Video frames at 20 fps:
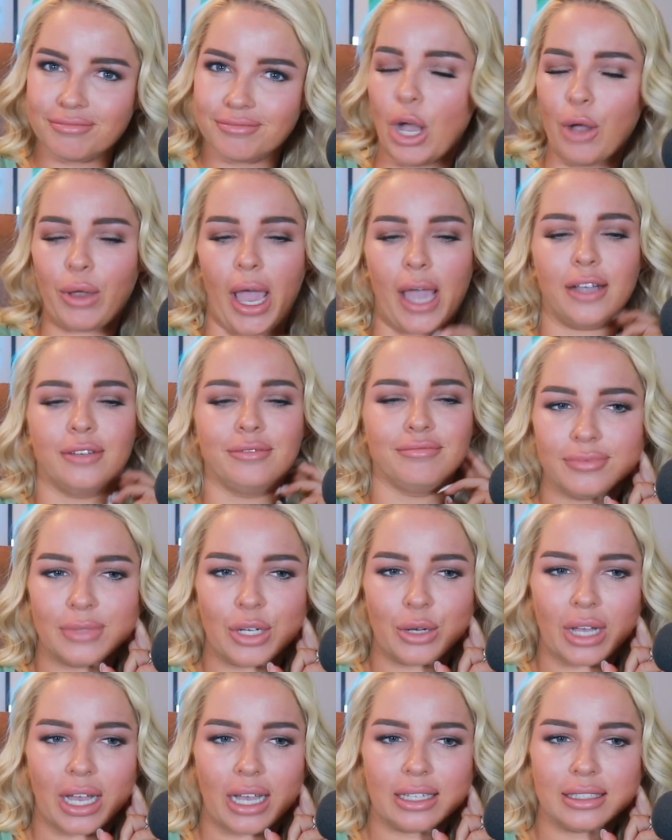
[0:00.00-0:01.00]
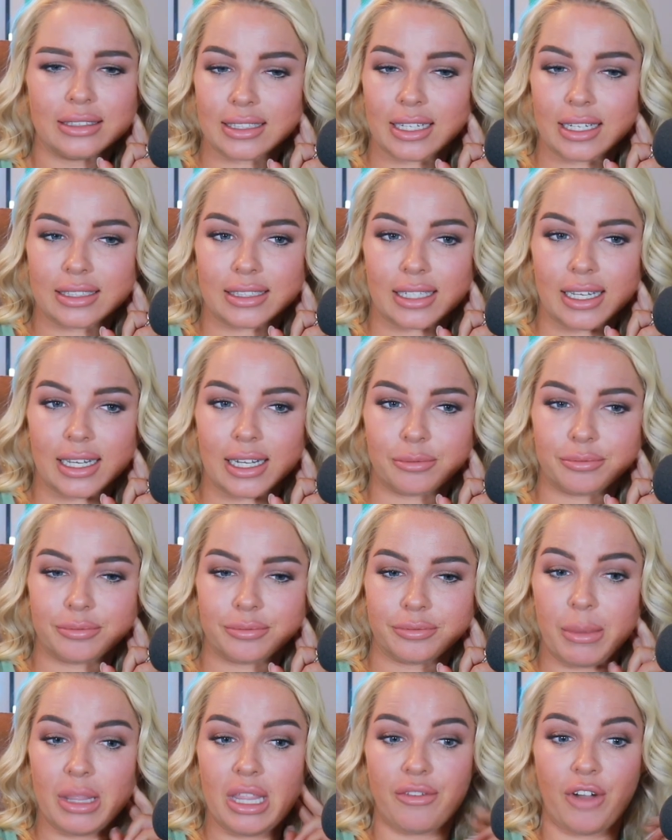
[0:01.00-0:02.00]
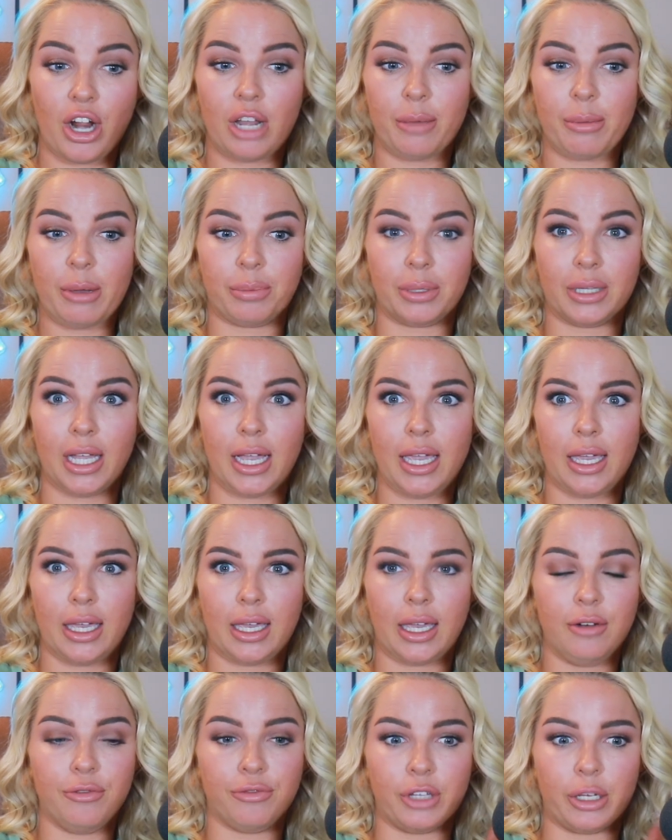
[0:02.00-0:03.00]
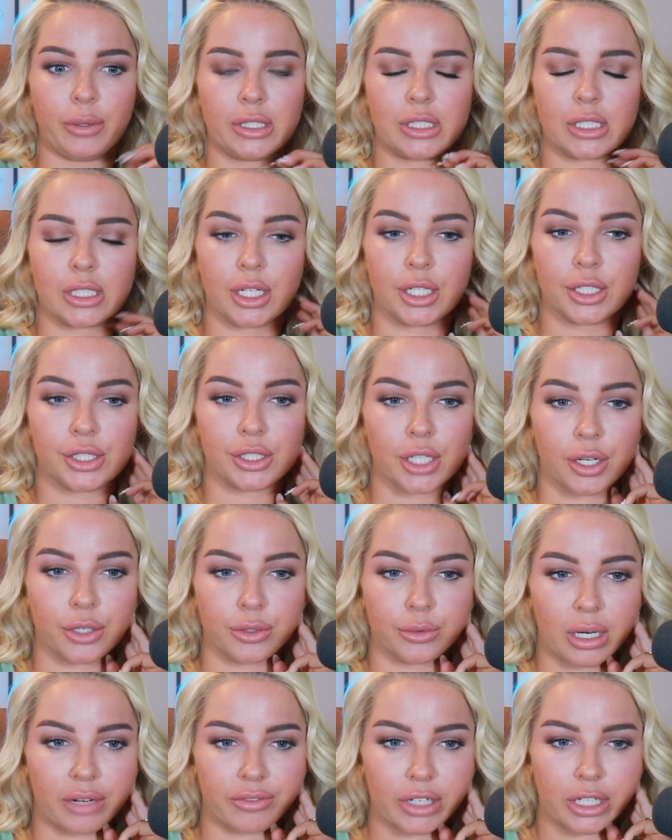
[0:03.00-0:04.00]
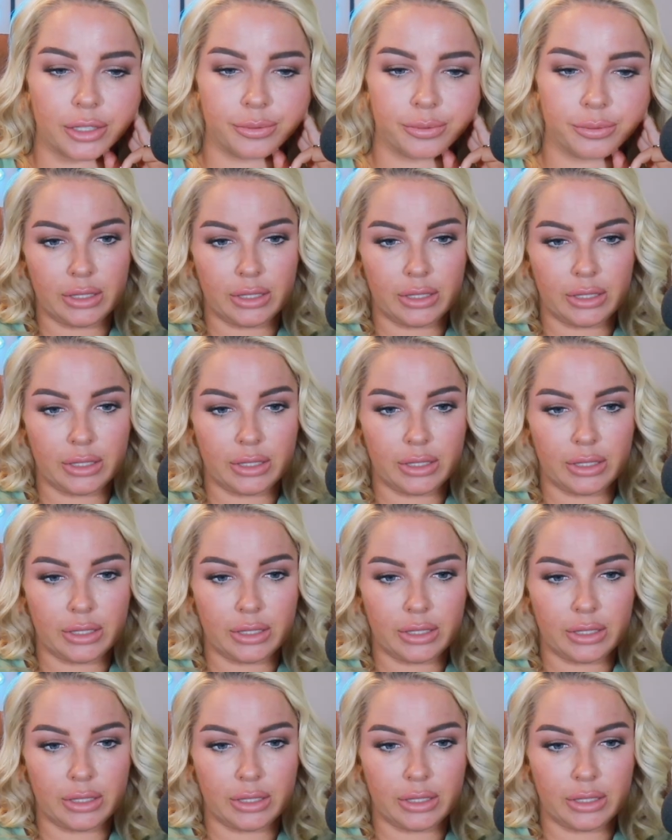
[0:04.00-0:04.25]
Okay. God damn. I mean, they've already been playing influencer, so whatever.